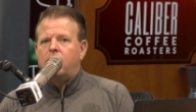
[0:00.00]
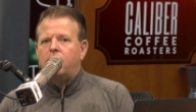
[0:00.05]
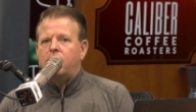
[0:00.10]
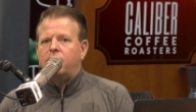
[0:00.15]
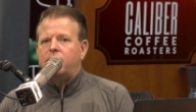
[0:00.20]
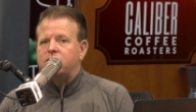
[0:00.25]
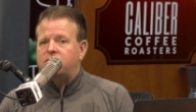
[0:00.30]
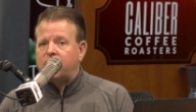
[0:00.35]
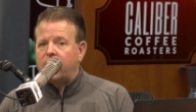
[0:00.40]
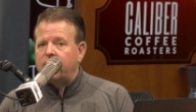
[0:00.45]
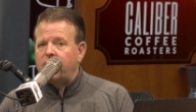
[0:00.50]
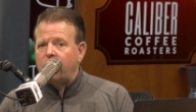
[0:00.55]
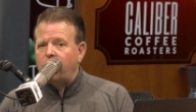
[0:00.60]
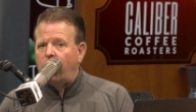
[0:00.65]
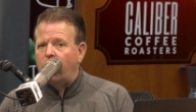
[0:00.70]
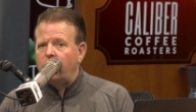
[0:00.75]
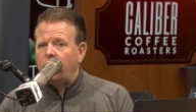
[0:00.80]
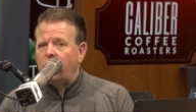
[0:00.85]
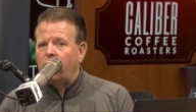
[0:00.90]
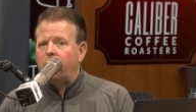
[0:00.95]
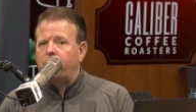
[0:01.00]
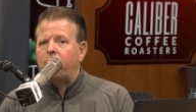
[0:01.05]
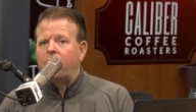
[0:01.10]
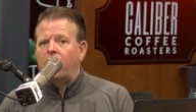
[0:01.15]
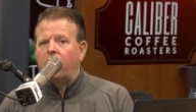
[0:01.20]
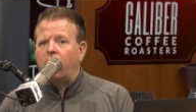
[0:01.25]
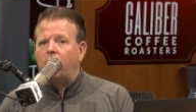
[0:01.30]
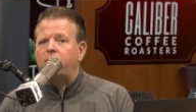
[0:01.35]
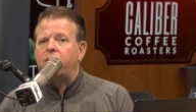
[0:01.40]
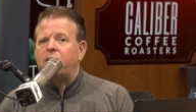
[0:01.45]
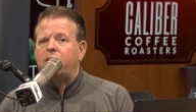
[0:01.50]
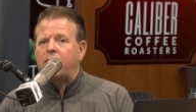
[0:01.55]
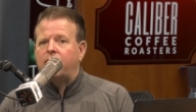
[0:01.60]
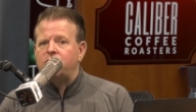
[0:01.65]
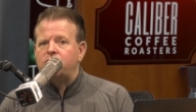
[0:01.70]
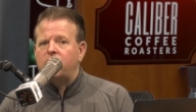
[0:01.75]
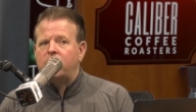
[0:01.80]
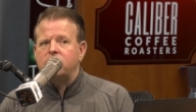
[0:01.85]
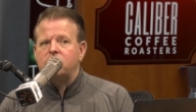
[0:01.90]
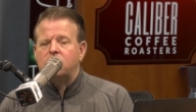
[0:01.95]
They're saying they won't do it, but I hope that they
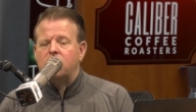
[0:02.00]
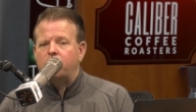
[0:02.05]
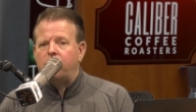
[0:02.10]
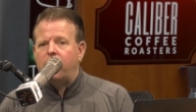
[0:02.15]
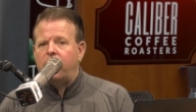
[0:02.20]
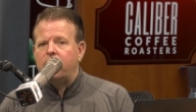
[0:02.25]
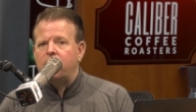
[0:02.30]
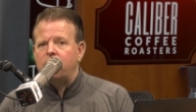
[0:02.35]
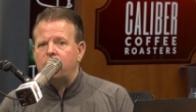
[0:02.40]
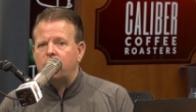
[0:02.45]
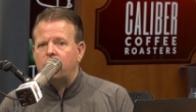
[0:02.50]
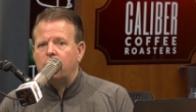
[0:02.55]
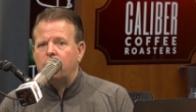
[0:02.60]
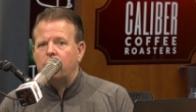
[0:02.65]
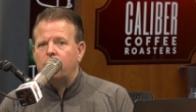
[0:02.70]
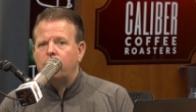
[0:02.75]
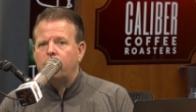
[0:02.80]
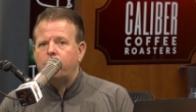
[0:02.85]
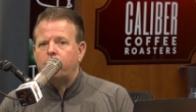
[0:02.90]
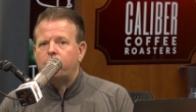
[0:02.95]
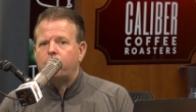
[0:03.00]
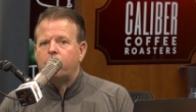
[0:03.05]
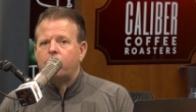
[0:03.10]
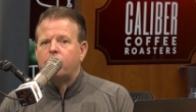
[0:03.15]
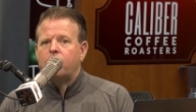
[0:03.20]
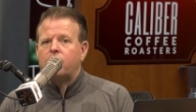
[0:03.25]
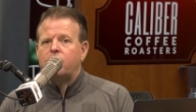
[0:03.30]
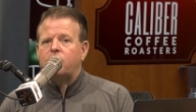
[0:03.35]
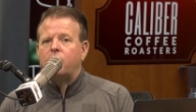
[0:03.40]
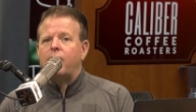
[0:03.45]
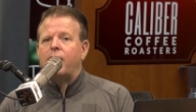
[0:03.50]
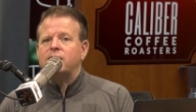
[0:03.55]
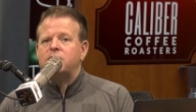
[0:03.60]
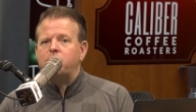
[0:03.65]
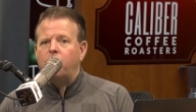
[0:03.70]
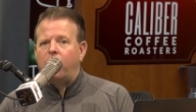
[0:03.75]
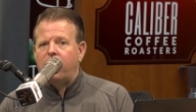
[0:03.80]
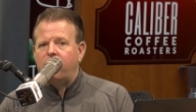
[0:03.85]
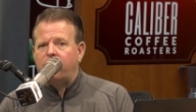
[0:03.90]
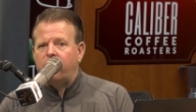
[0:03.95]
change their mind and do. So
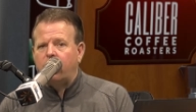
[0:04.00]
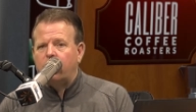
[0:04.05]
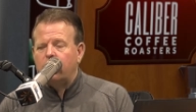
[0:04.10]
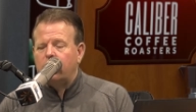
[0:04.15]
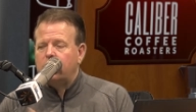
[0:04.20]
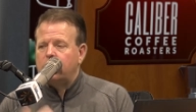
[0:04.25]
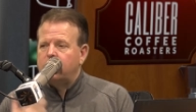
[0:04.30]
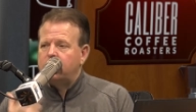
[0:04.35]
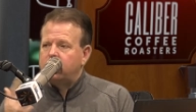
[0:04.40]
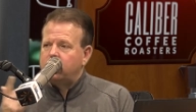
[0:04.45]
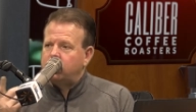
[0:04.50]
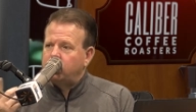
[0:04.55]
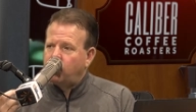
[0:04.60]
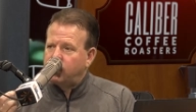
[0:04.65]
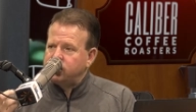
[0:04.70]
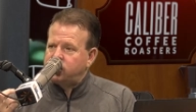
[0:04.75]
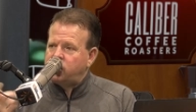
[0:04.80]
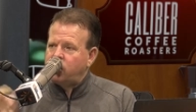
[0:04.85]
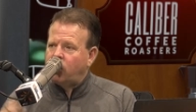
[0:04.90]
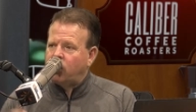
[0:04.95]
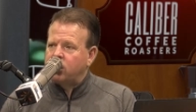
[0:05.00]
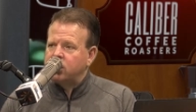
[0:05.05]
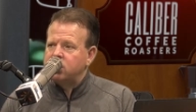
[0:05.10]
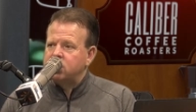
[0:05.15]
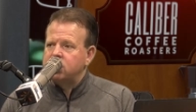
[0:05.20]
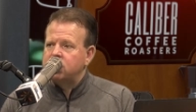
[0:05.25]
that's my vote. What's yours?